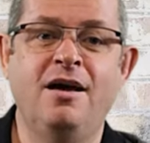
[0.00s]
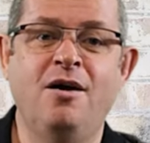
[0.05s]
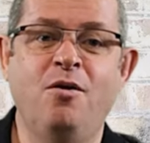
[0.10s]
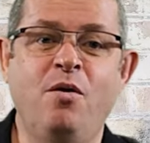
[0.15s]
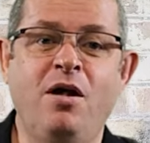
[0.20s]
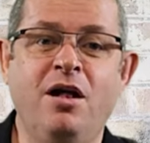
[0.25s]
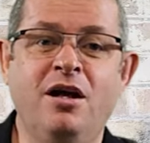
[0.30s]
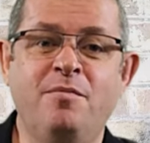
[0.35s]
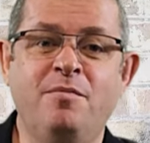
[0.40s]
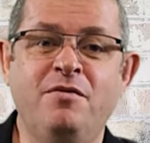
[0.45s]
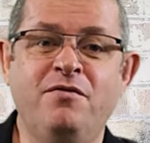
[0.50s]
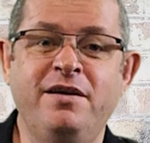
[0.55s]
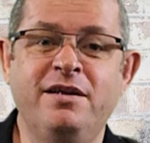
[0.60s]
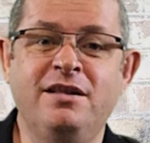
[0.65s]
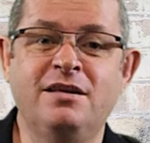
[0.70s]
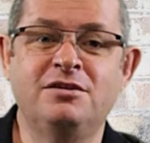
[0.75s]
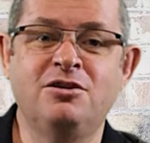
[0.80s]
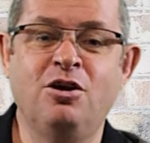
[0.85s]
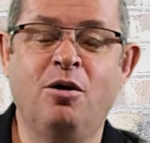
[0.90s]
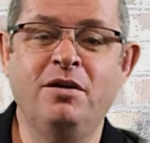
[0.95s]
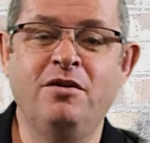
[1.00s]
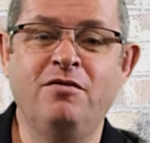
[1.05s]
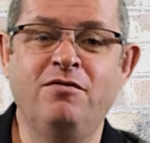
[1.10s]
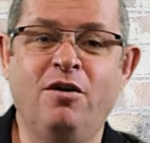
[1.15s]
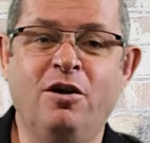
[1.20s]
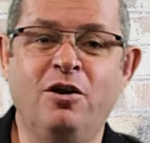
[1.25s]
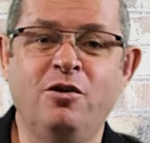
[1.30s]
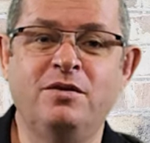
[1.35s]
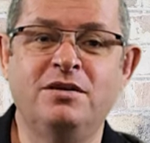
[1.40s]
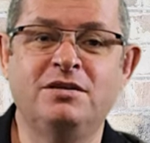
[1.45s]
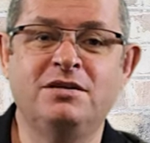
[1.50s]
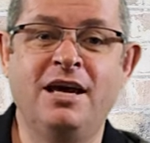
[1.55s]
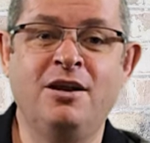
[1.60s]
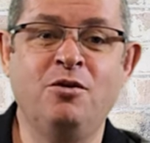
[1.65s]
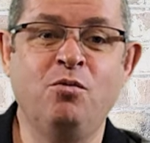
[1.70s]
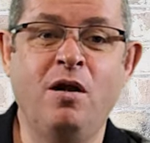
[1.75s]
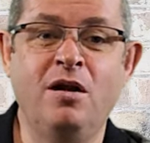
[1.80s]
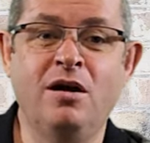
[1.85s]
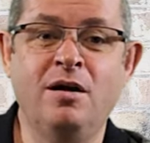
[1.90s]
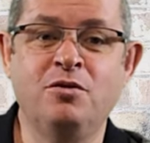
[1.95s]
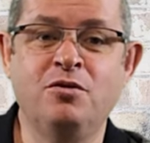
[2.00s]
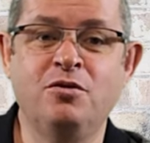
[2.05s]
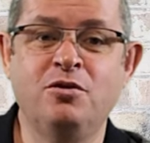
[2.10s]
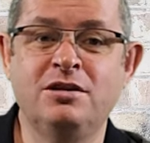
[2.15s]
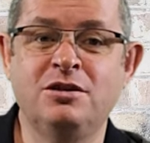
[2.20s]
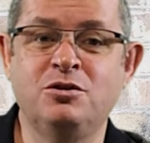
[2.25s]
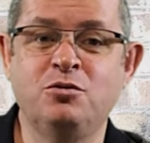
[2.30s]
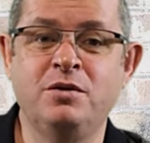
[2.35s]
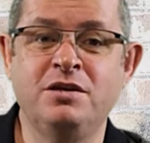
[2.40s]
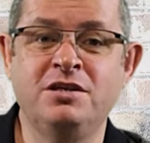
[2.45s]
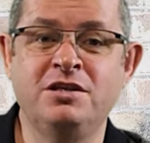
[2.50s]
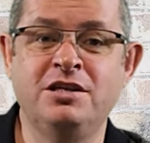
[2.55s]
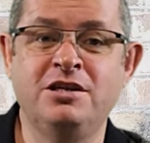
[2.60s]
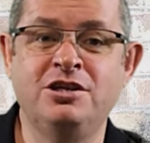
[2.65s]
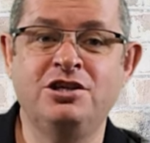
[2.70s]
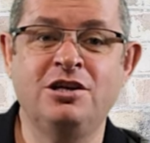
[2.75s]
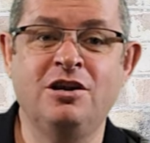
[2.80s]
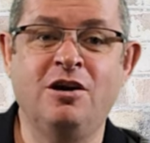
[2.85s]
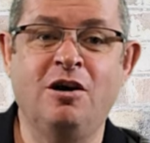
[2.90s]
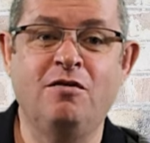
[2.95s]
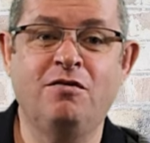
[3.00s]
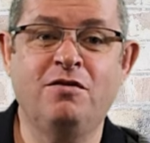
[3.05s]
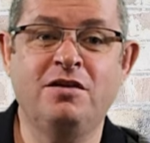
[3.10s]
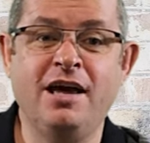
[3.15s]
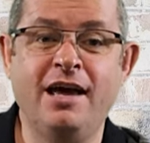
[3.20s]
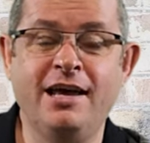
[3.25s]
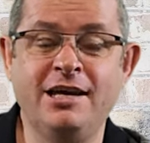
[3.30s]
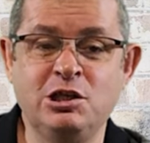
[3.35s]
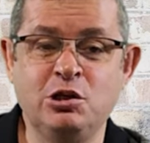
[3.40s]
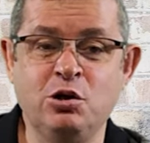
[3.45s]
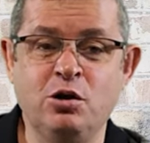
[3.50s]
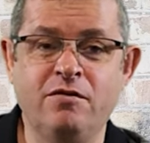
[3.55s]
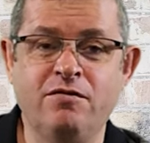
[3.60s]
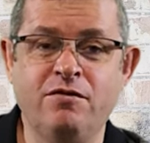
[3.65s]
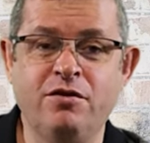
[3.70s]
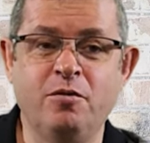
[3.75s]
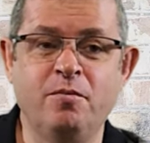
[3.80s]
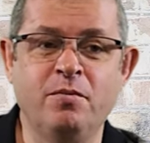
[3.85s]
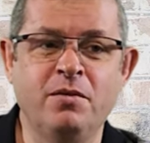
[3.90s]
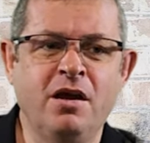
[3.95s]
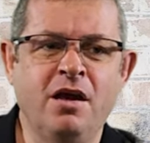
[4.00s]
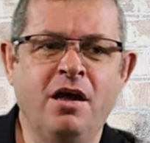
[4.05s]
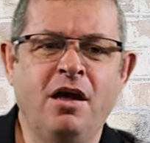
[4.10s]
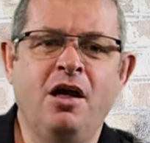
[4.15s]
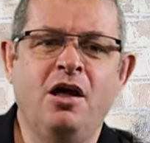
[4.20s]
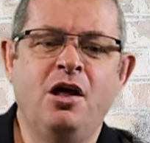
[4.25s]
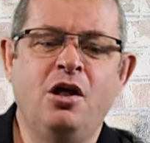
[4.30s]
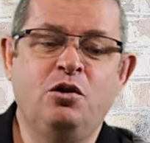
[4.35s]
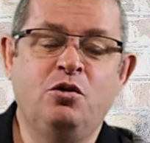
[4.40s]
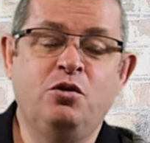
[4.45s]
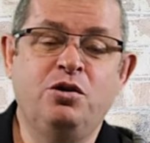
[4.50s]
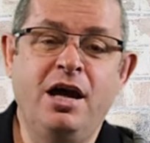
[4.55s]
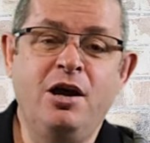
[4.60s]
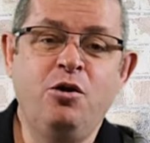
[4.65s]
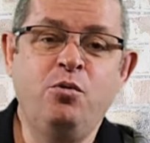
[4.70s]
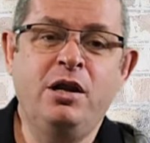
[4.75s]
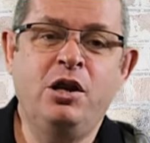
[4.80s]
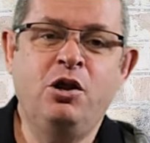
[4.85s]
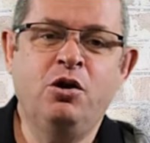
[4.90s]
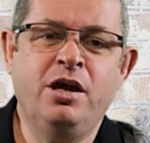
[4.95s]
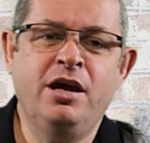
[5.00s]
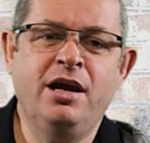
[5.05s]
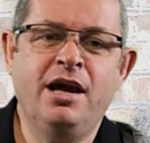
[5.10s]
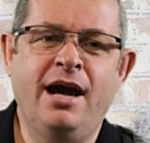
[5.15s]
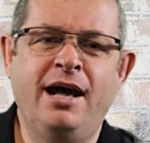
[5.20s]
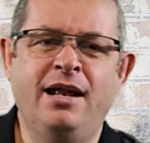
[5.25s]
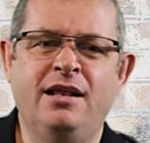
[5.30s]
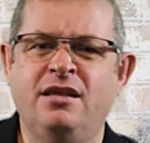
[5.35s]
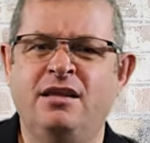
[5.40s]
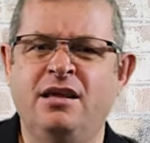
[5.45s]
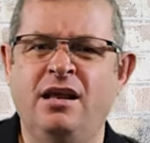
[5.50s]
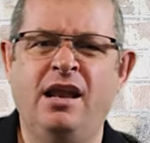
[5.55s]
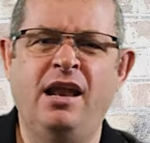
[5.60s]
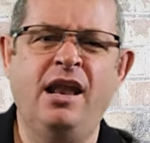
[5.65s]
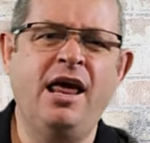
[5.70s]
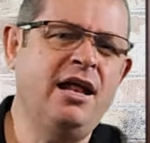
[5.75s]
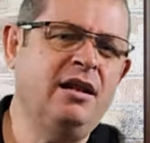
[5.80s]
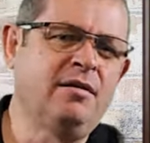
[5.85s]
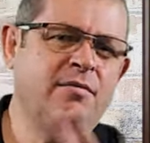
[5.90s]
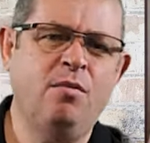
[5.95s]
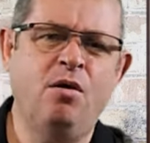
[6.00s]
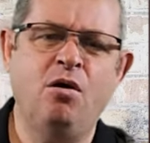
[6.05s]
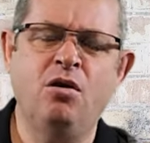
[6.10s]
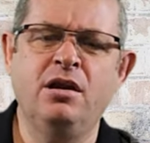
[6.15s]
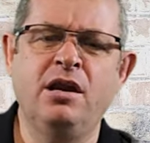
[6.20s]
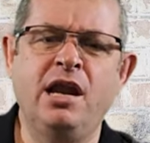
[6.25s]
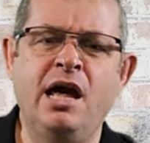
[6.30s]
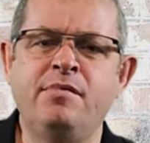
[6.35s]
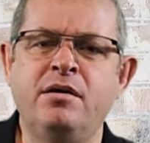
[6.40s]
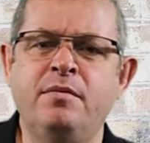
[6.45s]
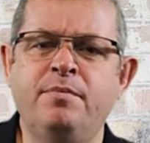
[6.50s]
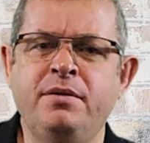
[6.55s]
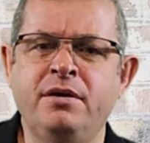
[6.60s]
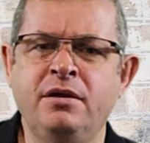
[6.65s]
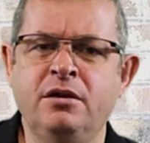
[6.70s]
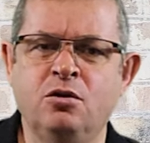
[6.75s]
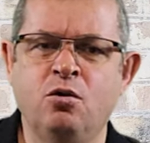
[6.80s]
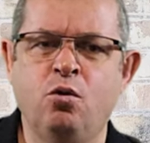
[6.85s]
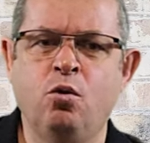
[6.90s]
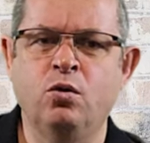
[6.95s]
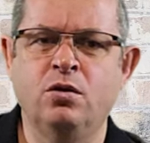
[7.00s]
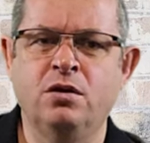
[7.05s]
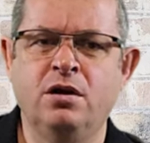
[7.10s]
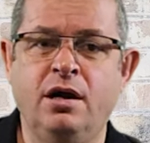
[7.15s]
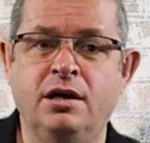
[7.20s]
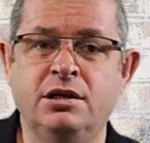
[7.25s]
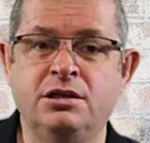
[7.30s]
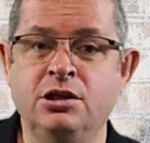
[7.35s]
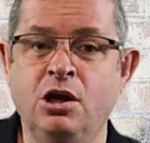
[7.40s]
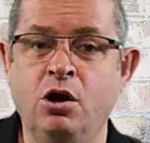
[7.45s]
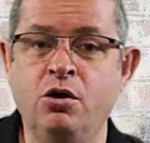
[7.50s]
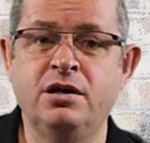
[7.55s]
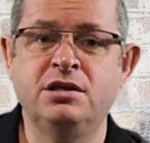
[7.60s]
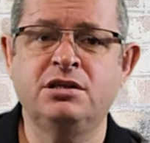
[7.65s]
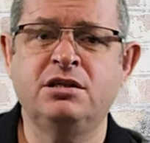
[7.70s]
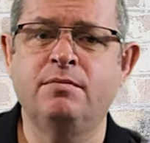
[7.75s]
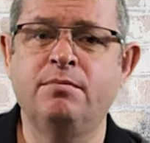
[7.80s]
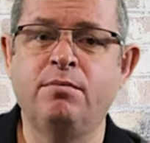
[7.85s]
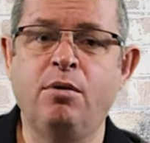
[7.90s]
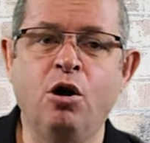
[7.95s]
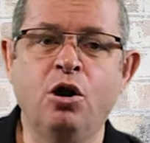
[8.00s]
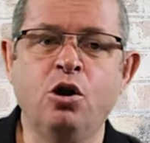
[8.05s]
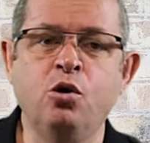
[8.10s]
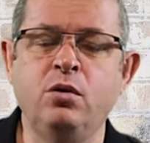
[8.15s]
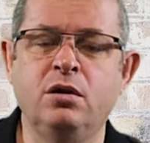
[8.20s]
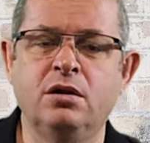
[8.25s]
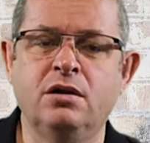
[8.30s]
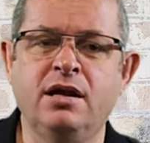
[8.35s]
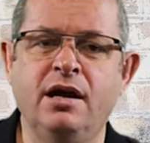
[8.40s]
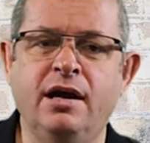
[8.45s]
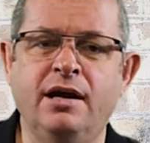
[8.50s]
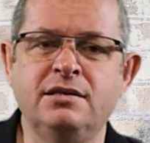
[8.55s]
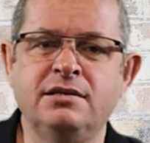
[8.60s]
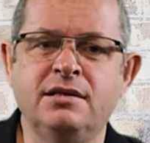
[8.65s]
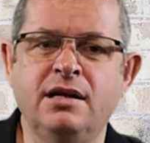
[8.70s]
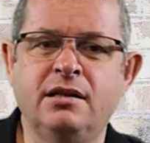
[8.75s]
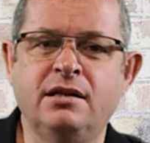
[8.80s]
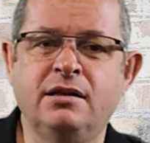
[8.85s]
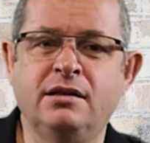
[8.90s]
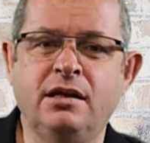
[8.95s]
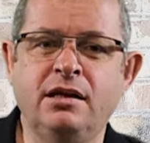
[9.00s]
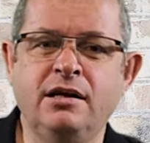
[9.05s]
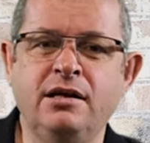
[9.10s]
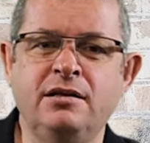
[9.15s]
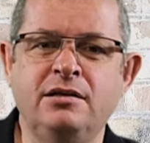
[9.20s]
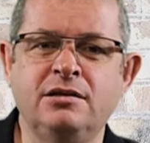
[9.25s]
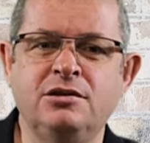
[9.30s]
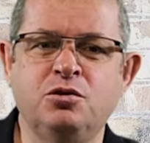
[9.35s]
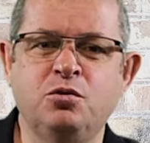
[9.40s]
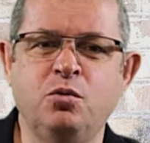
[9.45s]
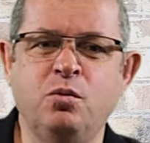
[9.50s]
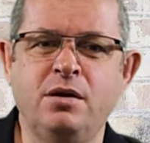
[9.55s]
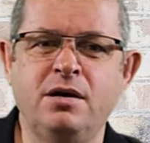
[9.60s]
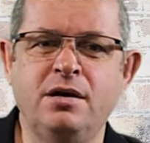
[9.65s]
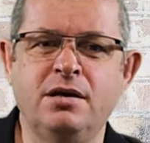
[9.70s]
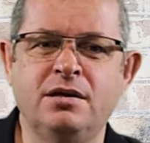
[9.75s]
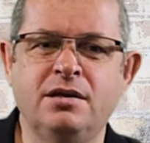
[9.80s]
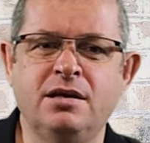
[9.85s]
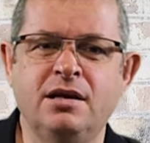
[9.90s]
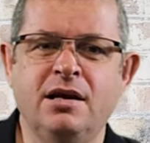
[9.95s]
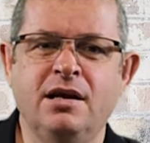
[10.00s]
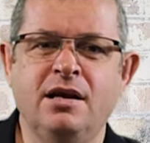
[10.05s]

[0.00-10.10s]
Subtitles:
Welcome, Effectus Harmony followers, and welcome to this week's edition of Case Law Review. Today, we're looking at the landmark Labor Appeal Court case known as the Barloworld case that deals with